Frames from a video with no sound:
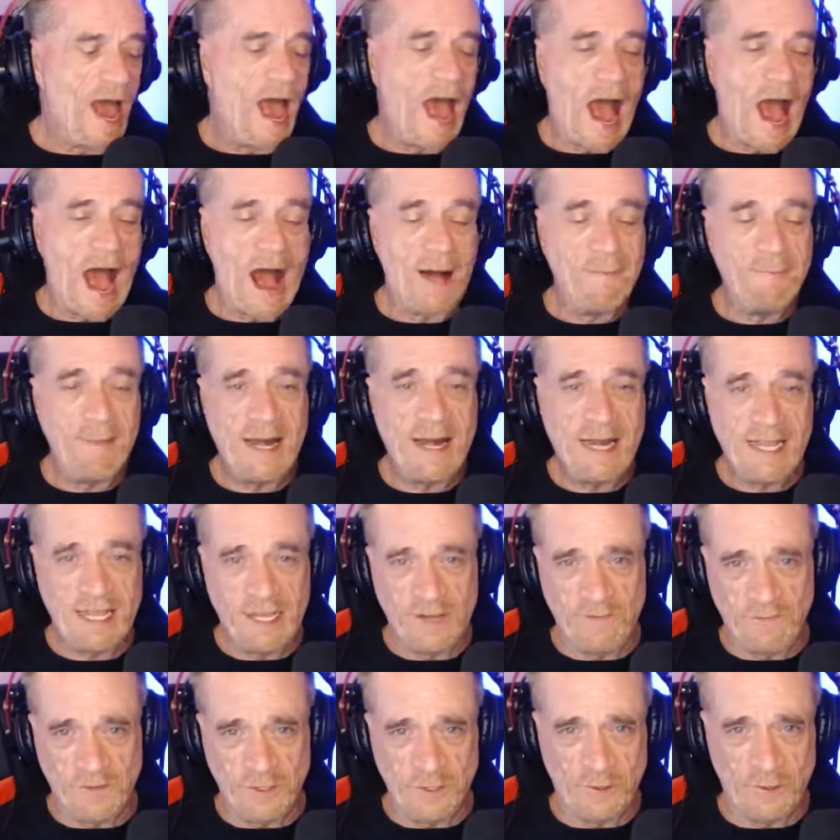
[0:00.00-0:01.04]
how many
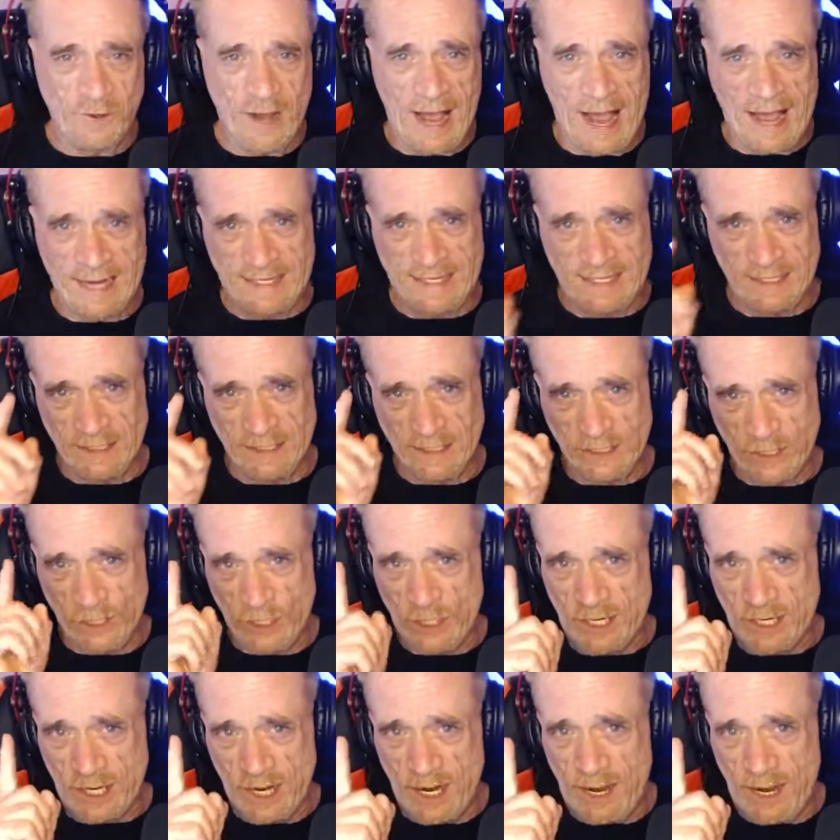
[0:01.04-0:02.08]
of you had to
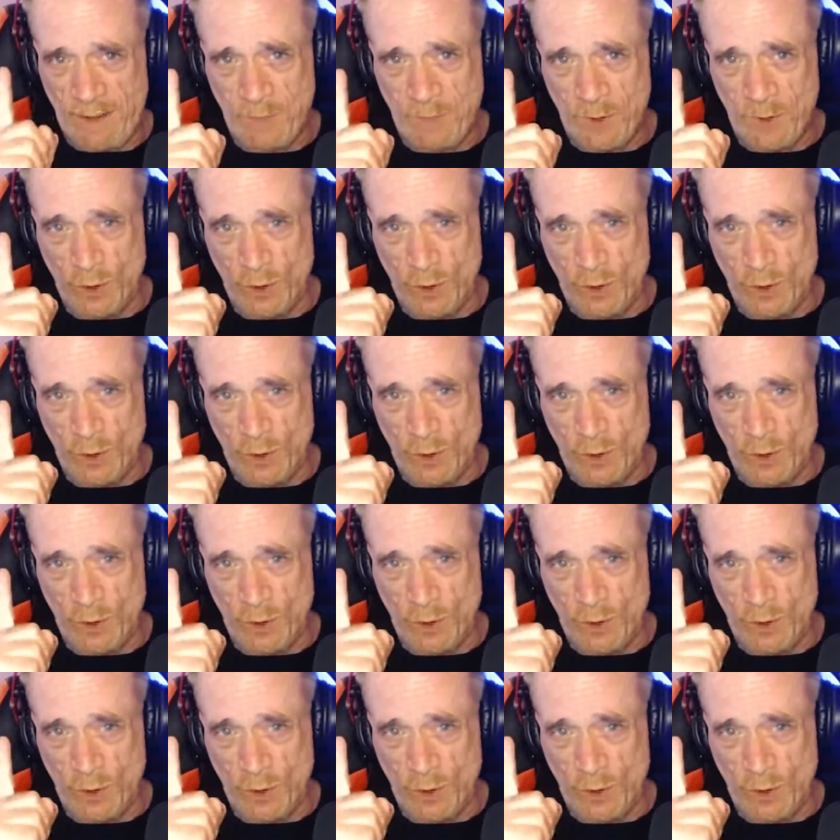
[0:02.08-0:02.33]
look up